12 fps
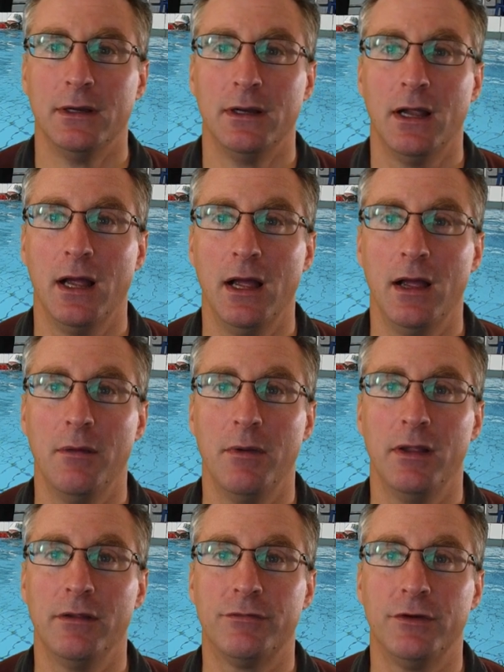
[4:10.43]
at
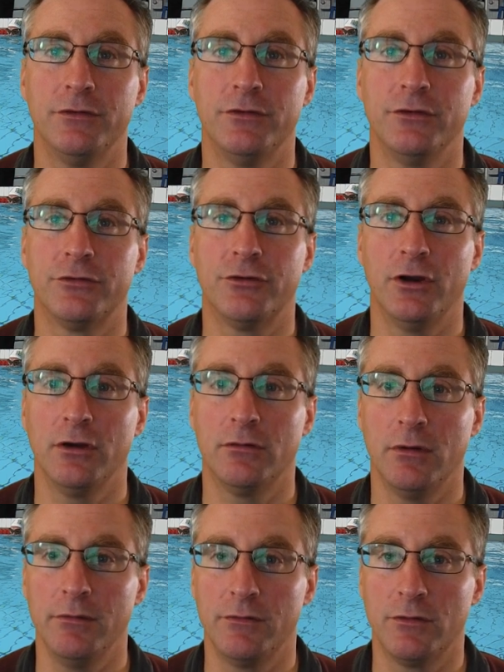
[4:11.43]
the front of the stroke where
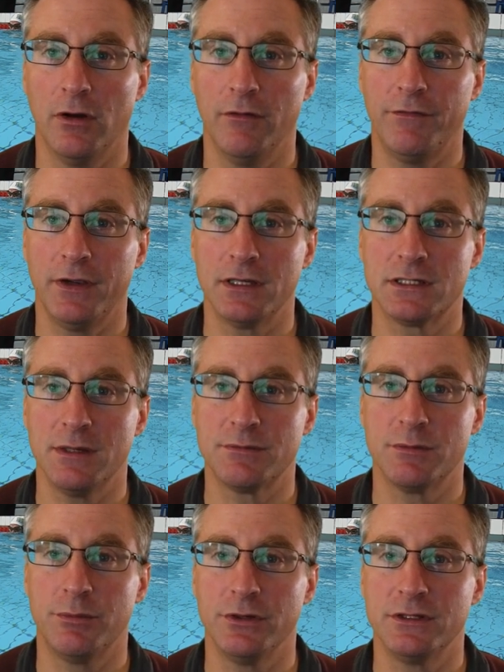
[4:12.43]
we've got fingertips are
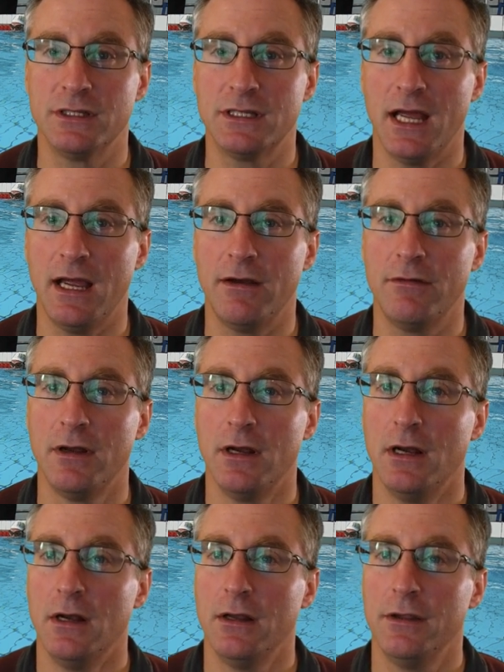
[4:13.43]
pointing down,
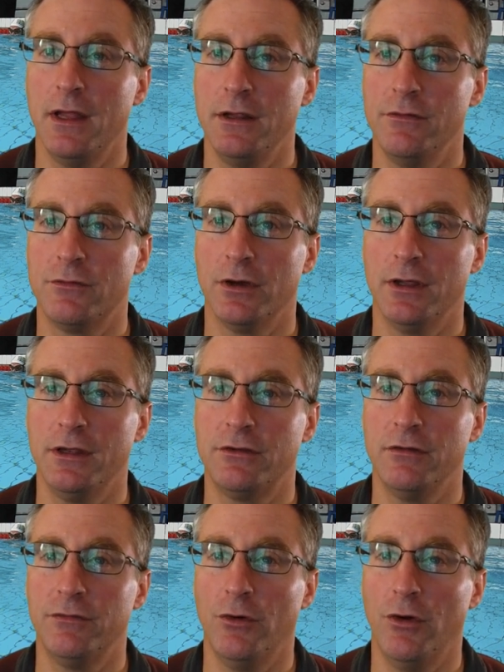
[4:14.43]
then you've got into your
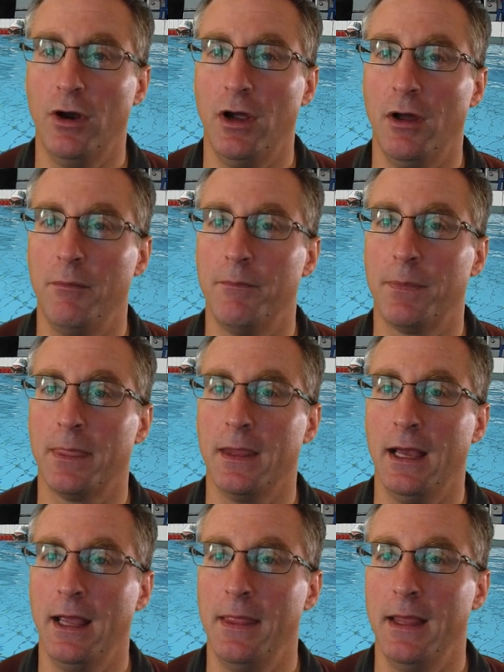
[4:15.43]
forearm
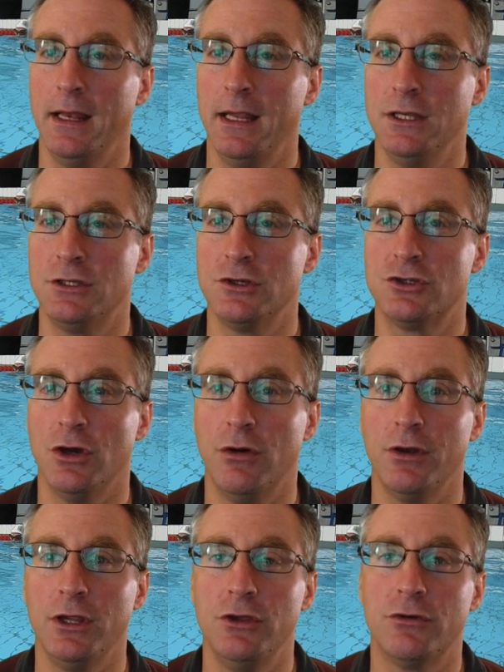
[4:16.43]
and then into your shoulder.
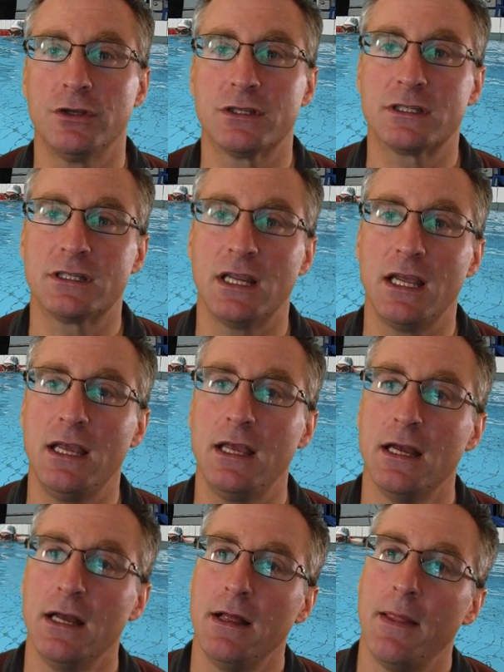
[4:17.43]
You can see
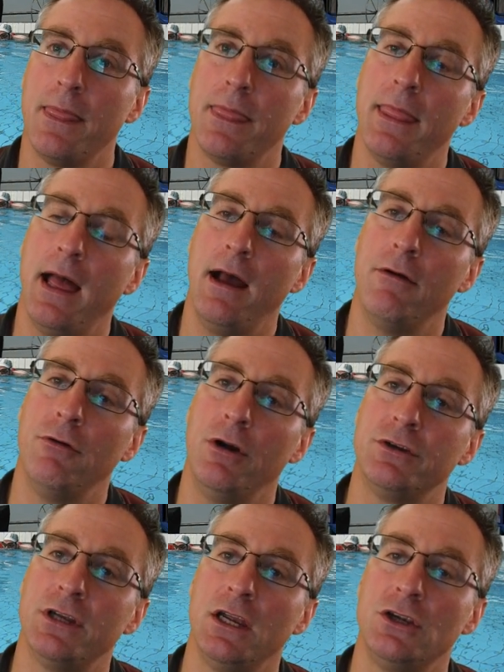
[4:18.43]
that
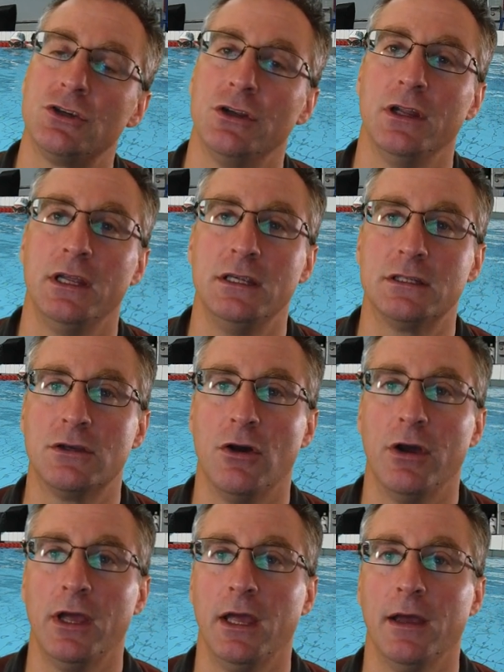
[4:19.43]
rotation that he's got
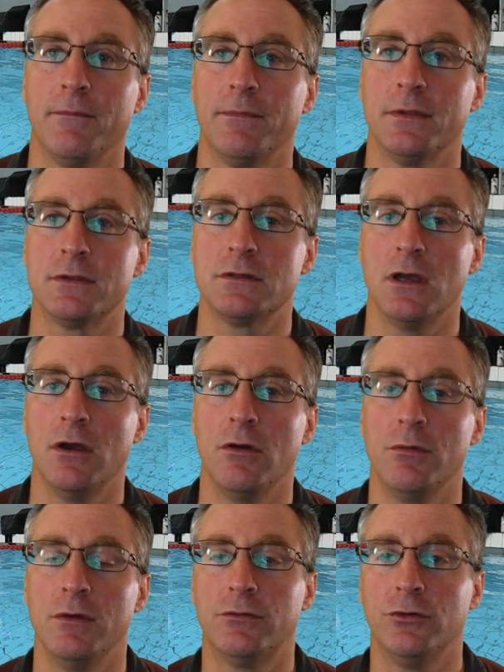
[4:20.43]
here. So
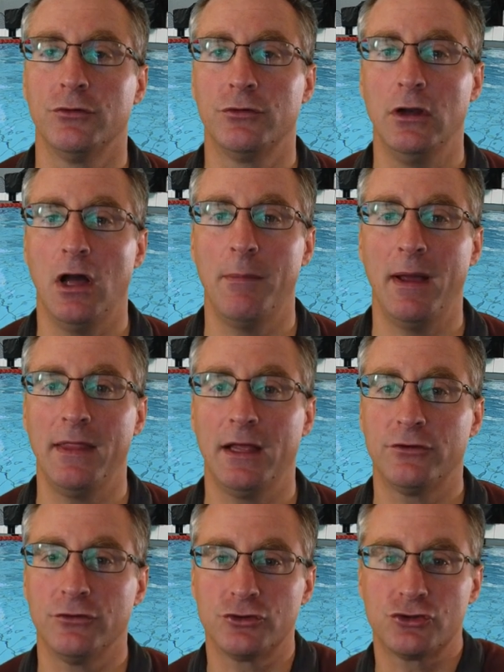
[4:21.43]
we've talked a lot about that
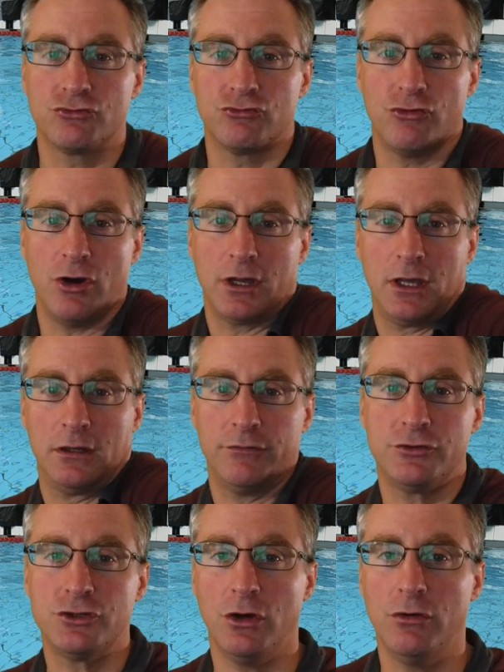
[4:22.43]
sort of shrugging of the
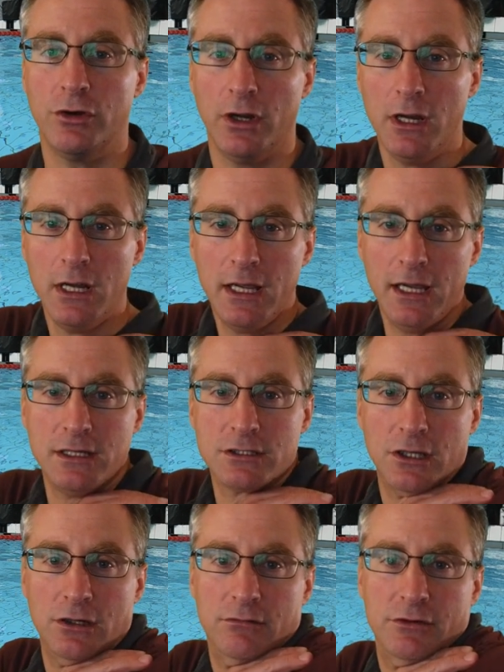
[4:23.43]
shoulder,
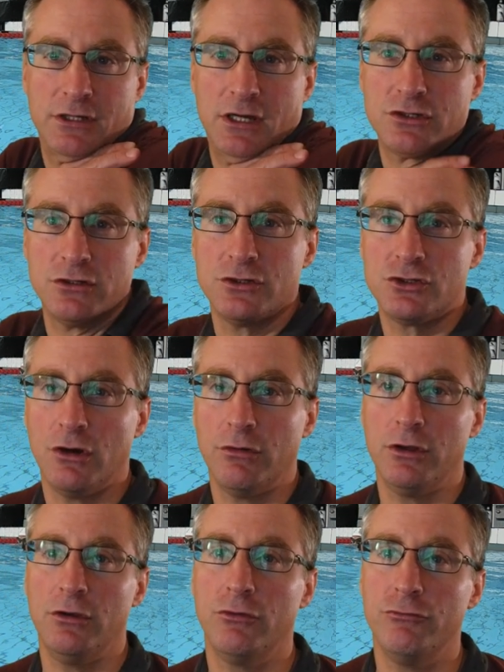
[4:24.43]
internal rotation of the shoulder.
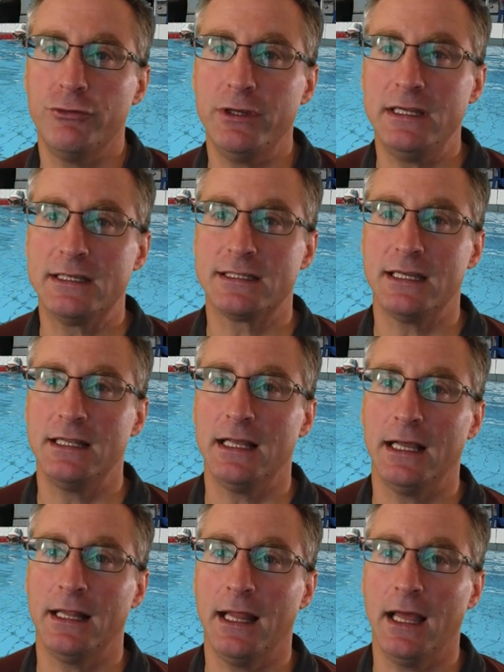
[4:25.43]
You can really see that
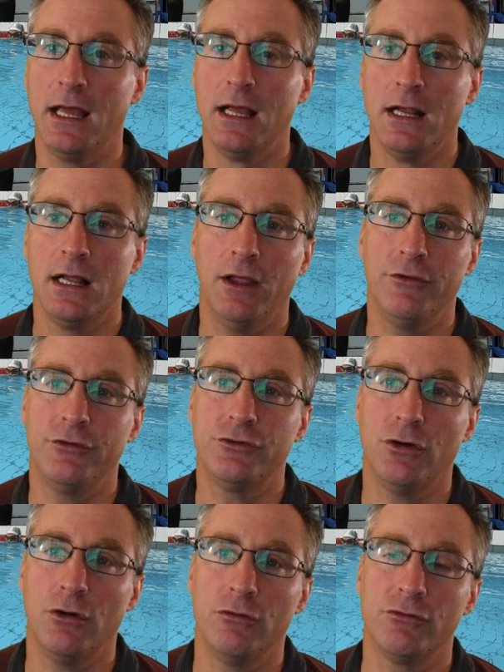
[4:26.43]
in there as the
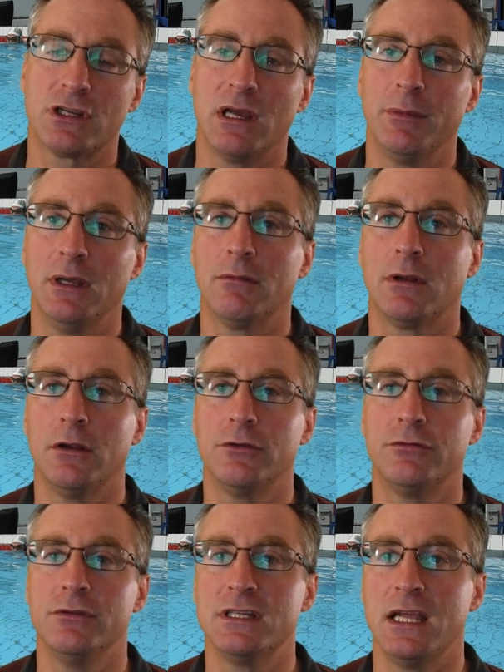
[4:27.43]
shoulder is coming up close to
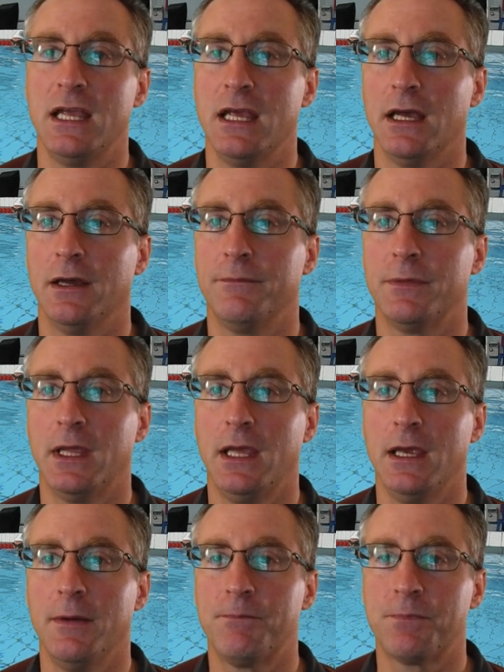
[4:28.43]
his ear
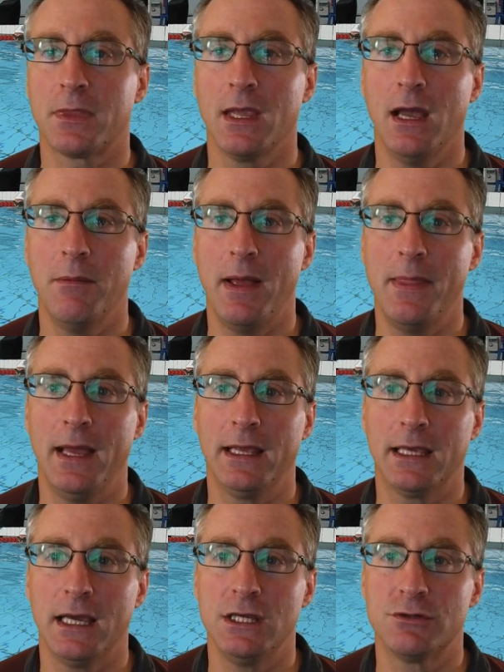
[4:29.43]
here, and that
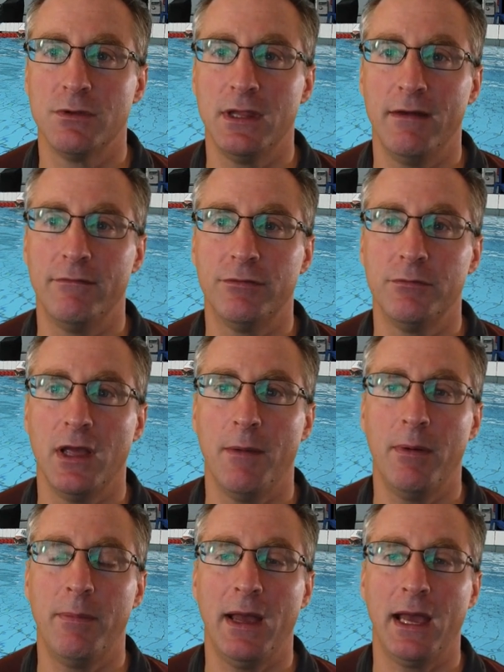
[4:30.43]
engagement then from the upper
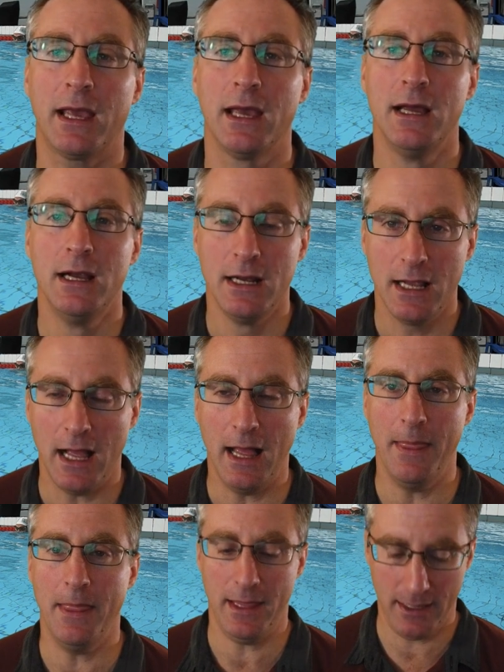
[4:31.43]
back.
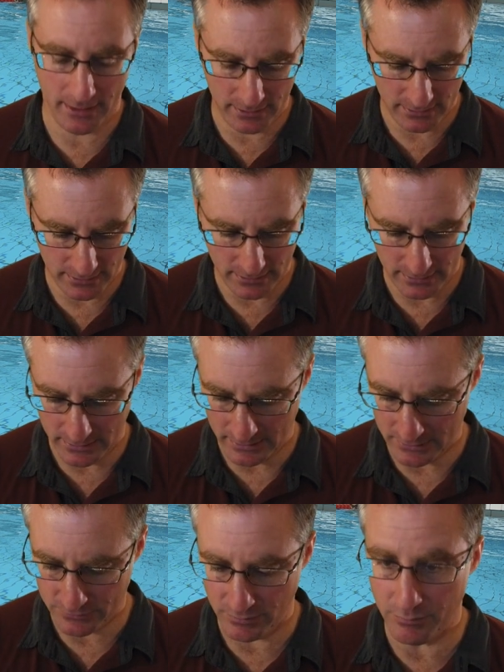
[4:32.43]
And then
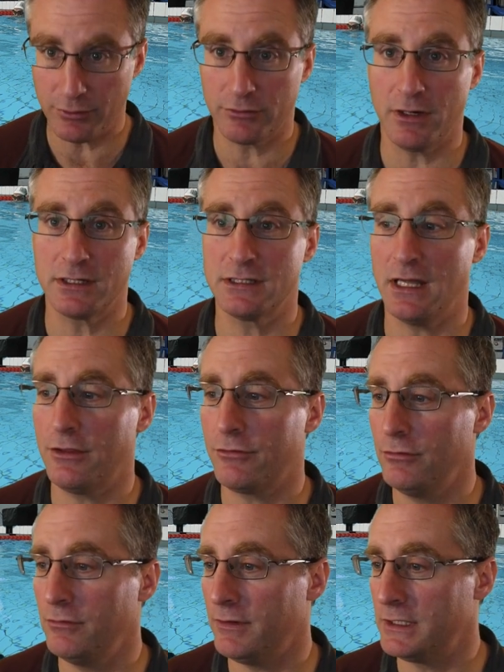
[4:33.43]
as we progress that through
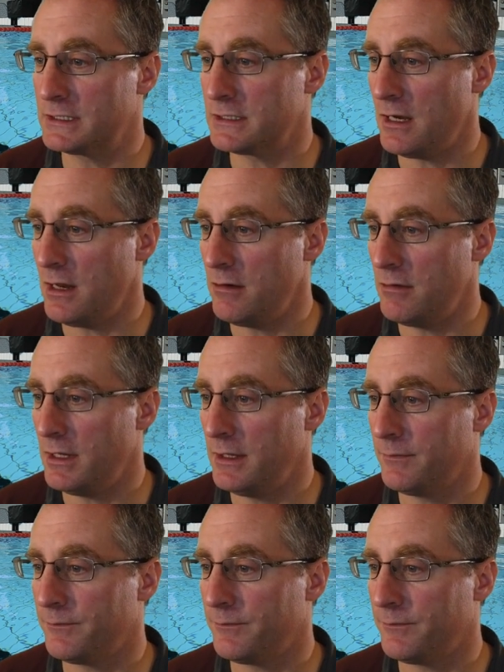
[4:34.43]
very slowly,